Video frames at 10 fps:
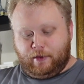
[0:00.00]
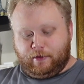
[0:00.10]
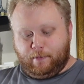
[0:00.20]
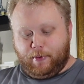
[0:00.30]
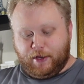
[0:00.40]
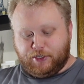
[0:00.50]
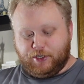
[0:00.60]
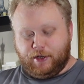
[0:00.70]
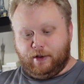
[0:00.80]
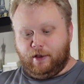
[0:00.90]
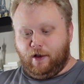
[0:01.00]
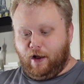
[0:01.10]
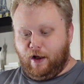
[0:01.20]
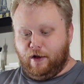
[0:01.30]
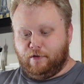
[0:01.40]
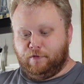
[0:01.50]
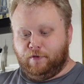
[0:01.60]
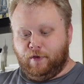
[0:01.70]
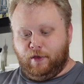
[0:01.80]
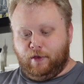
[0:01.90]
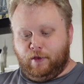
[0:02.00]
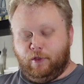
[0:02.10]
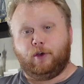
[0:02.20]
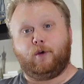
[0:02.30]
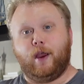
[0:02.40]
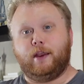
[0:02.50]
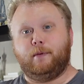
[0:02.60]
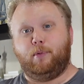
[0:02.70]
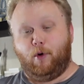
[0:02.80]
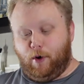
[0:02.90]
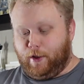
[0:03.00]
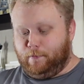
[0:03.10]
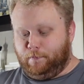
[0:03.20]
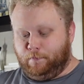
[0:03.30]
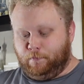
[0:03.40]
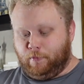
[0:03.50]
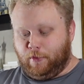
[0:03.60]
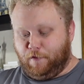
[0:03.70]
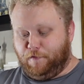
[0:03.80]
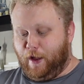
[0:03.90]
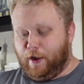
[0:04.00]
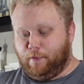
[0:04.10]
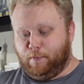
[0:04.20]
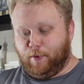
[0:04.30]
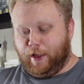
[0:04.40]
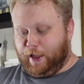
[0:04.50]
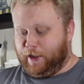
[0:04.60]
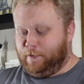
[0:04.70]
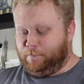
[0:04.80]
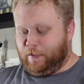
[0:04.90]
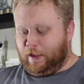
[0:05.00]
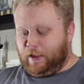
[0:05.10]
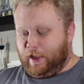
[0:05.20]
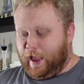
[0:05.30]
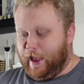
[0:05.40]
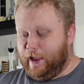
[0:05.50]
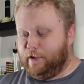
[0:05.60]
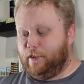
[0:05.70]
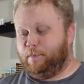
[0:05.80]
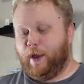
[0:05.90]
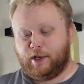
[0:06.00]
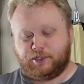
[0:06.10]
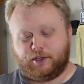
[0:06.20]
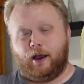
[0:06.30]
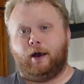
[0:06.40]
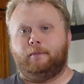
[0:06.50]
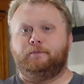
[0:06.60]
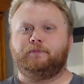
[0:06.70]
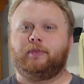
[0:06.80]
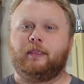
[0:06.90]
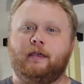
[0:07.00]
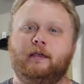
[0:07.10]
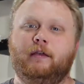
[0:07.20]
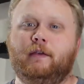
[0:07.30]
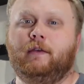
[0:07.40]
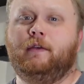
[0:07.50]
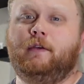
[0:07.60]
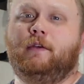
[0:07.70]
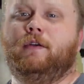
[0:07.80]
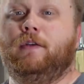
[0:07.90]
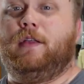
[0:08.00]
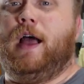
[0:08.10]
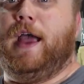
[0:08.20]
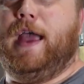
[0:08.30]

depiction of the Grand Emporium, the fire brigade, and the pet shop. I